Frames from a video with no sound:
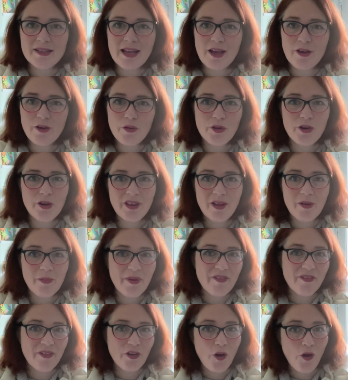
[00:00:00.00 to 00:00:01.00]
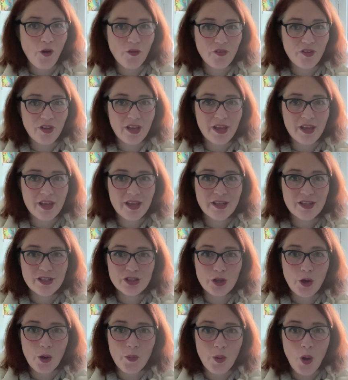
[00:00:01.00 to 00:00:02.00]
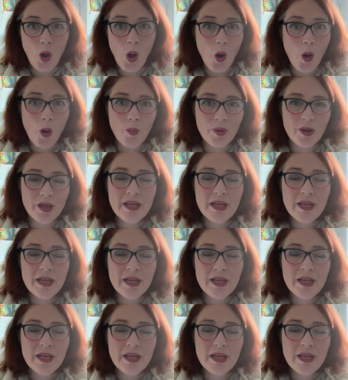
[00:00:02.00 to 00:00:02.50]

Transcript: and go on a little bit of a coffee shop hop.